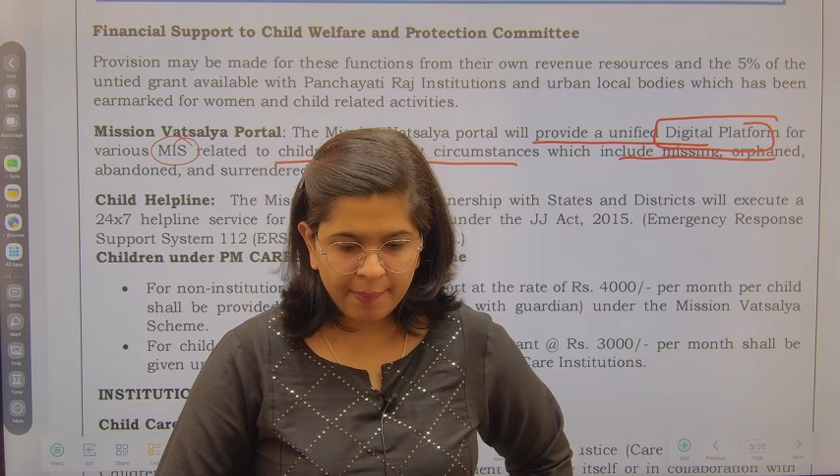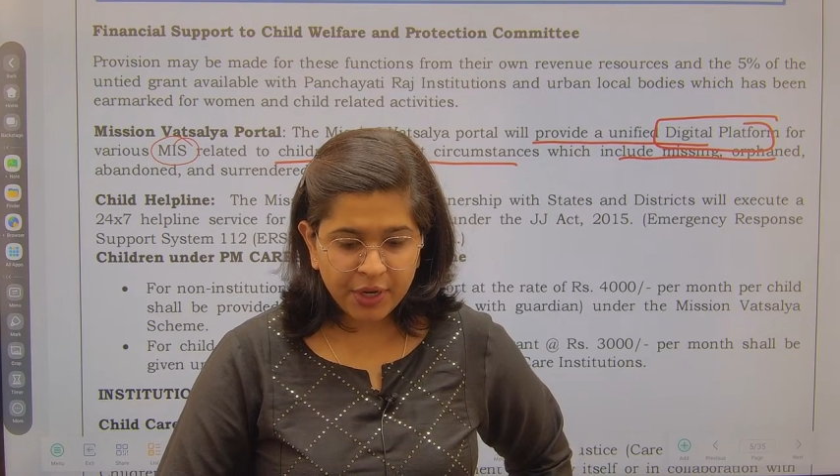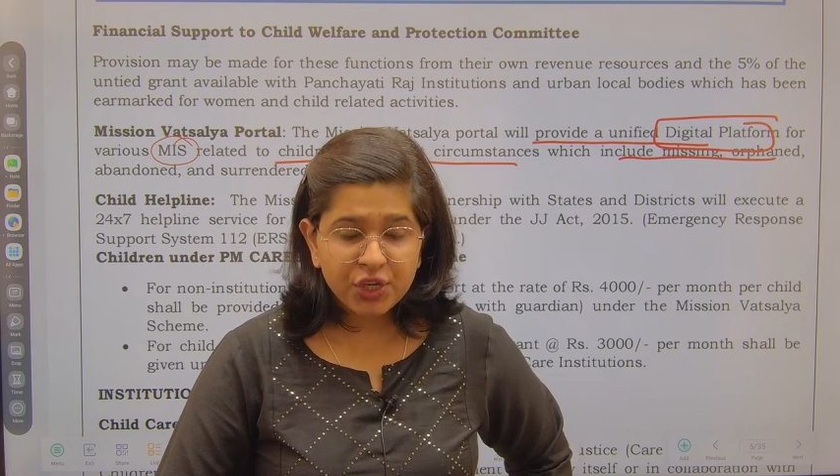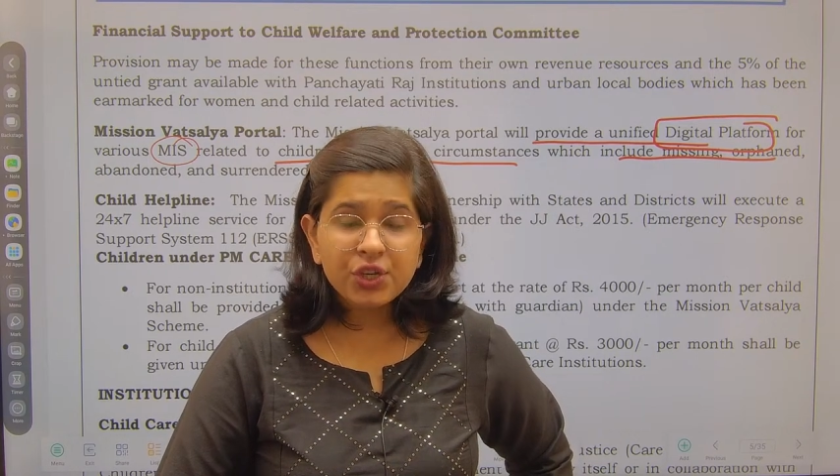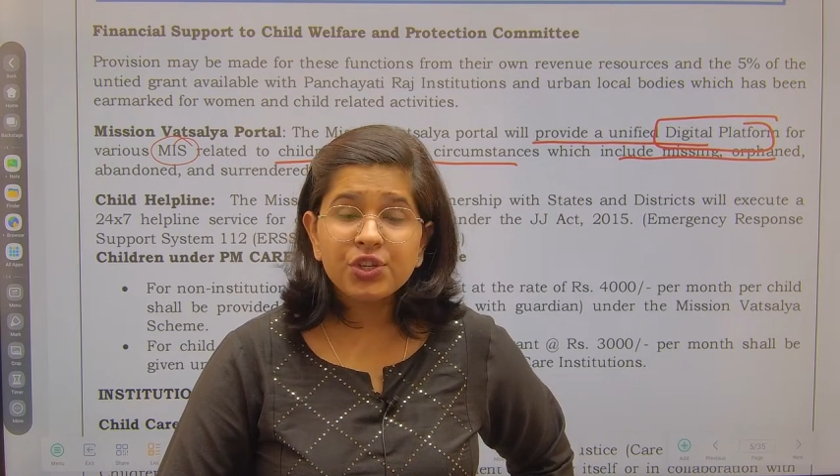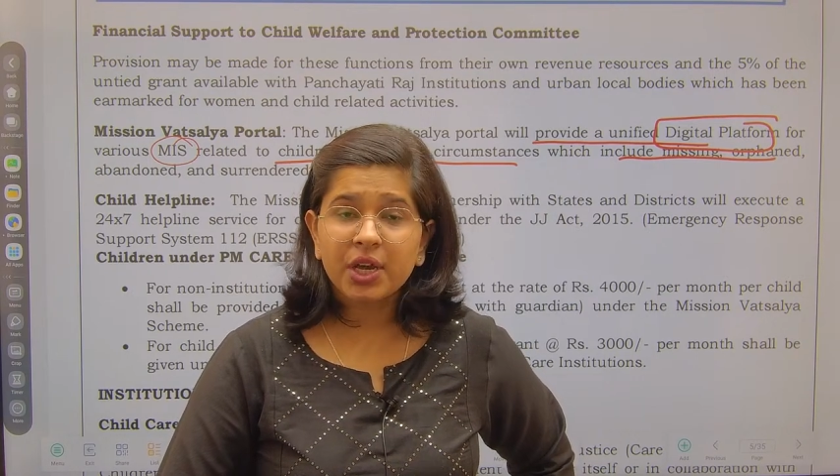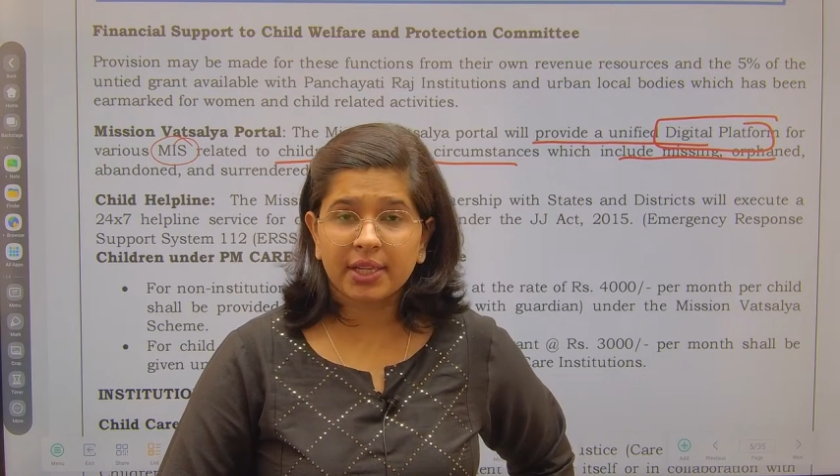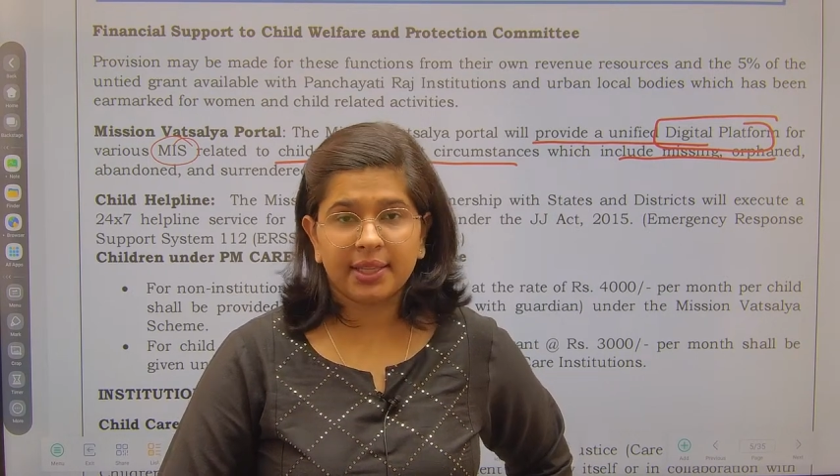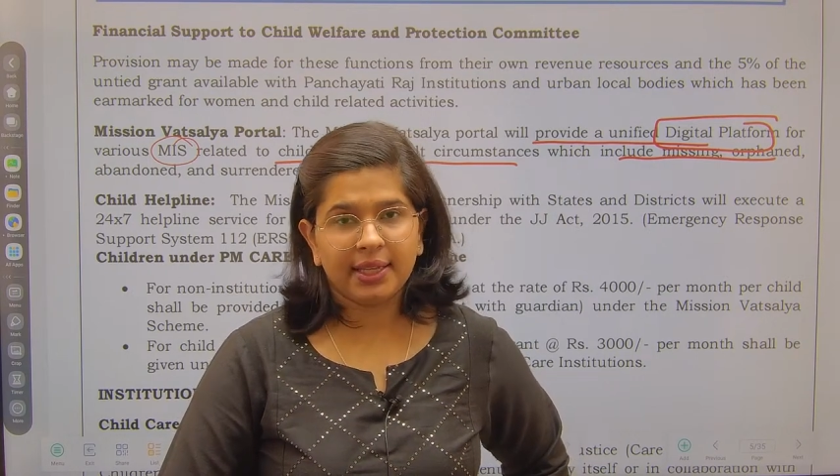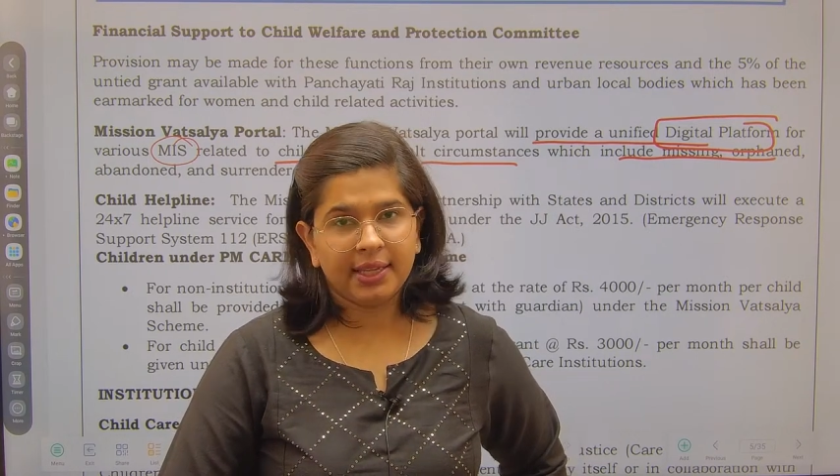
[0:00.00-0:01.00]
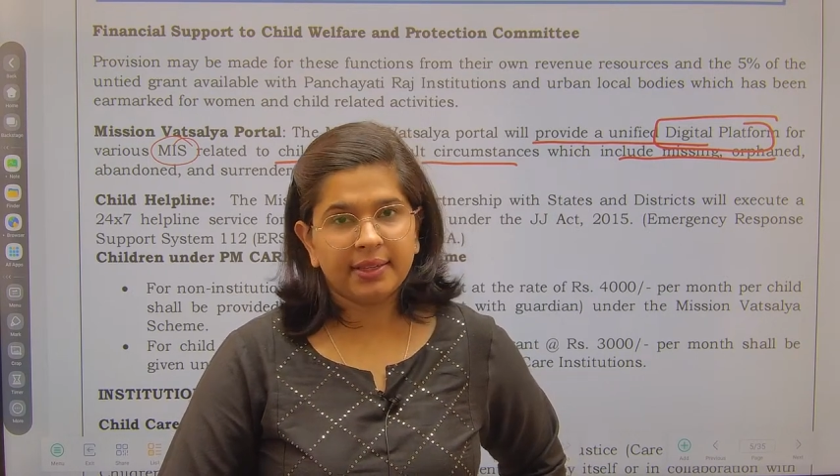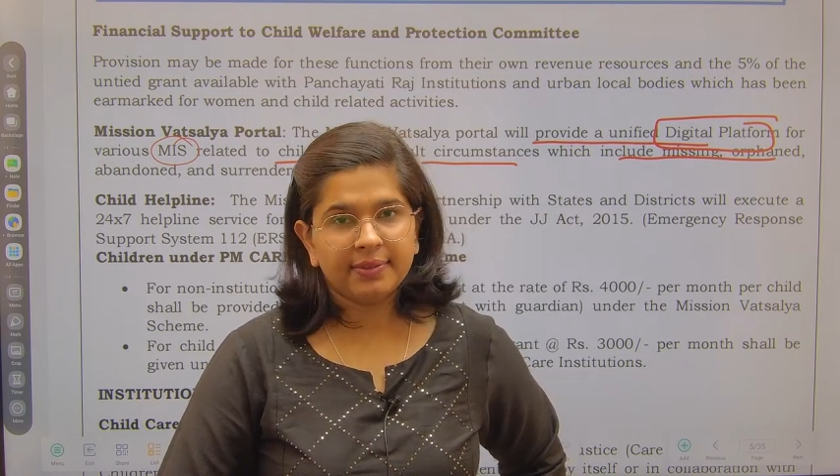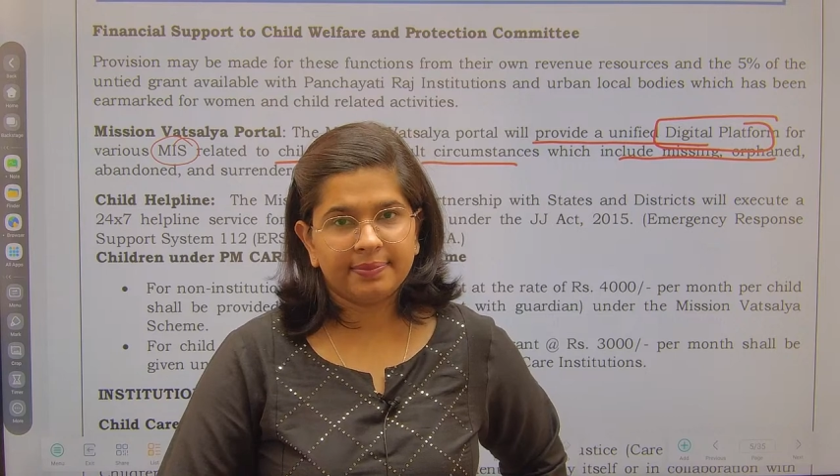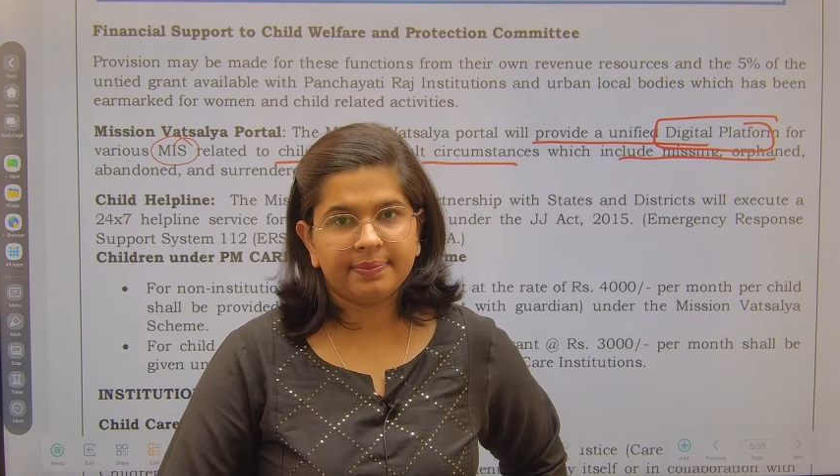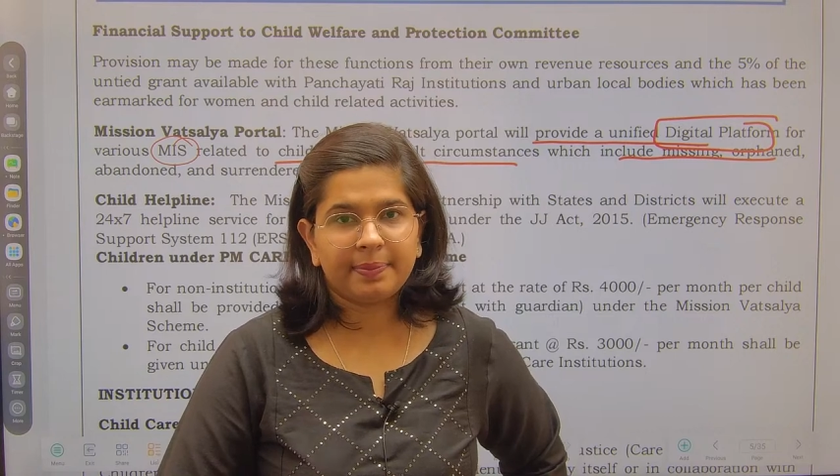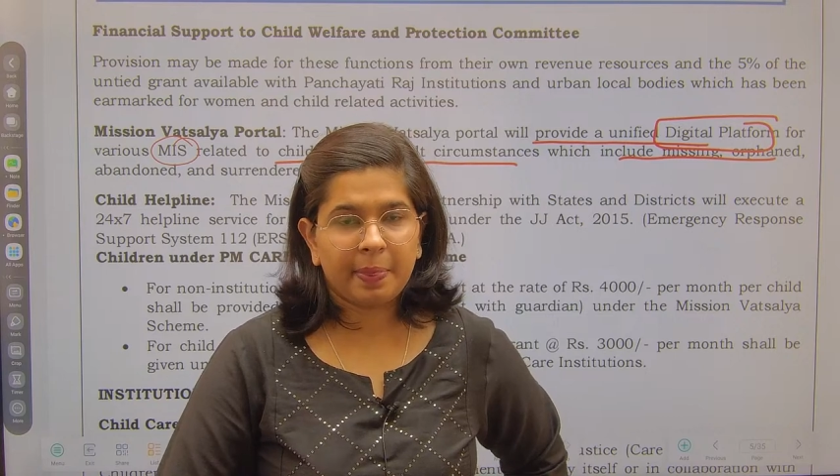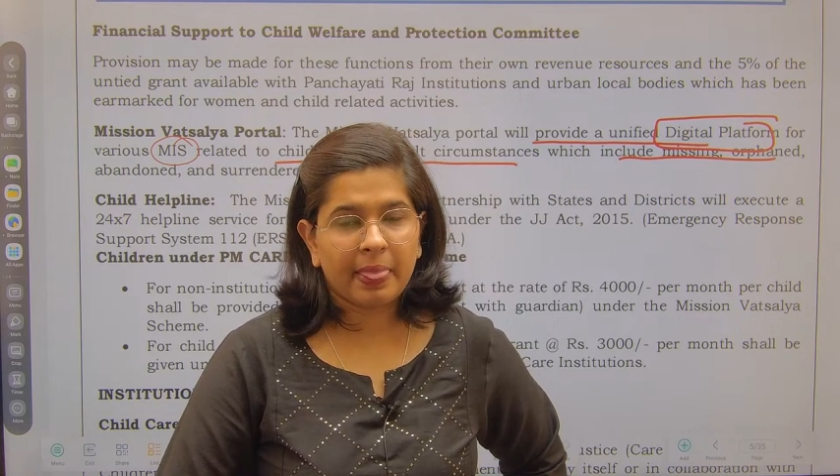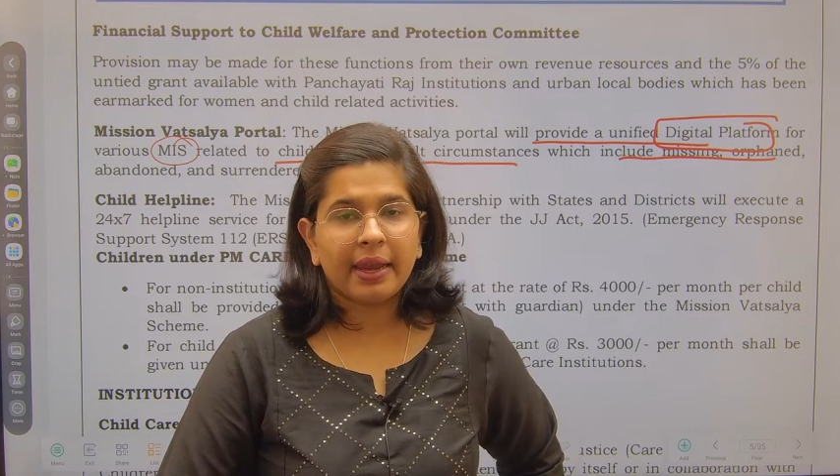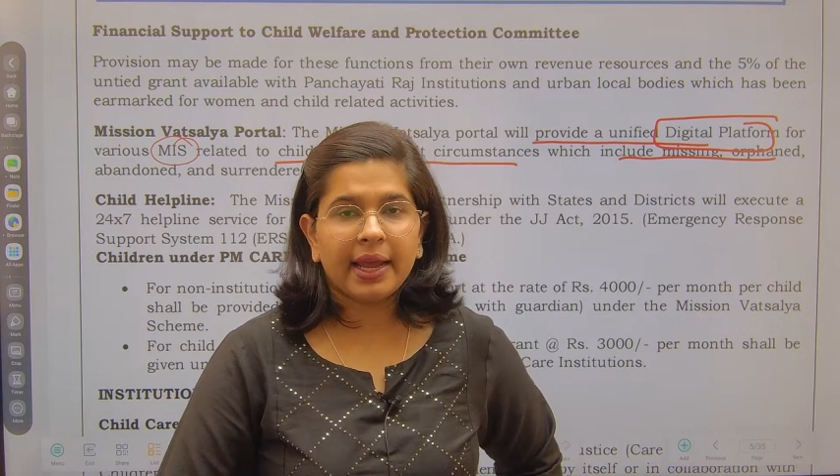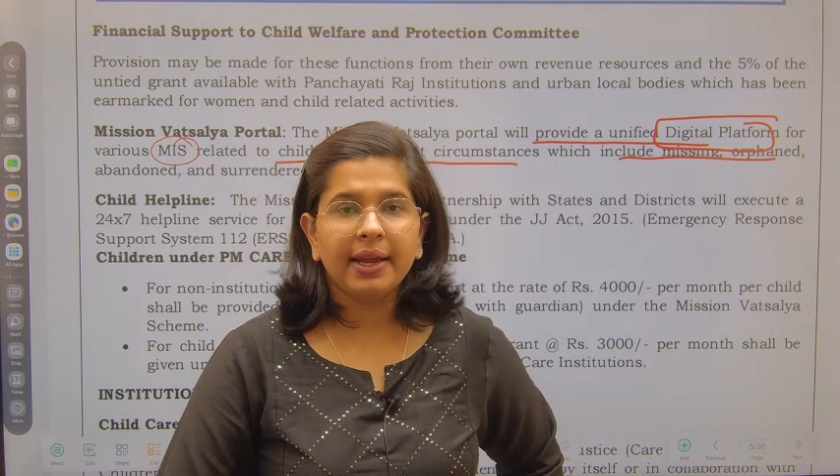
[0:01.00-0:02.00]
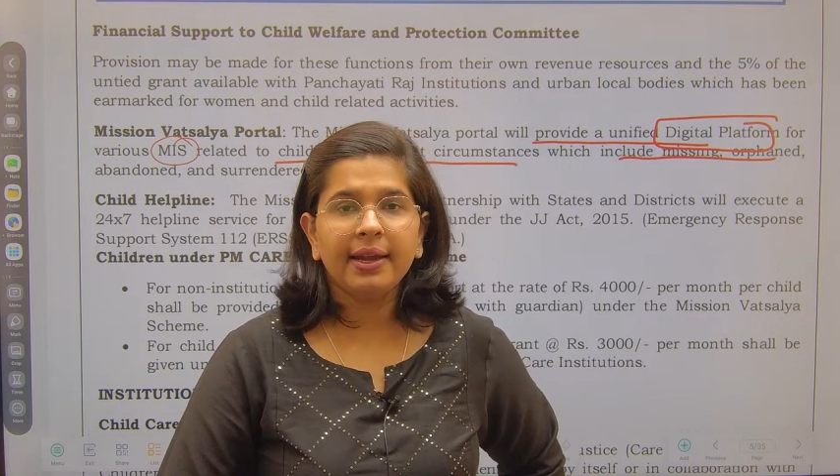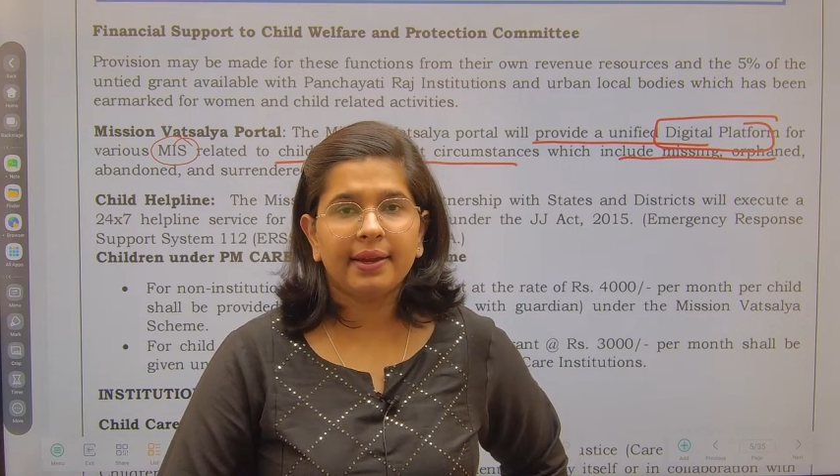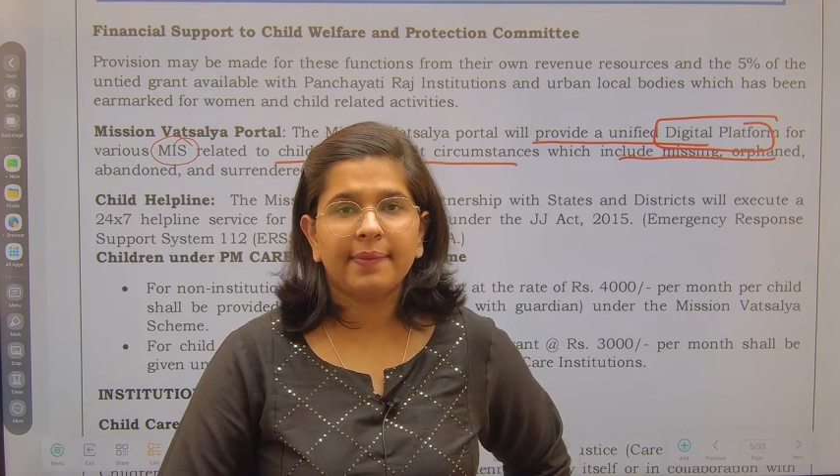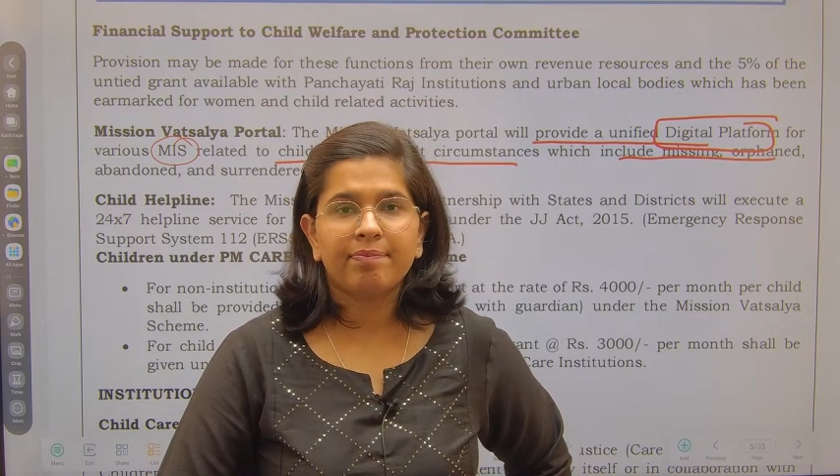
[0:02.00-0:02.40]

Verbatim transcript: Mission Shakti, right?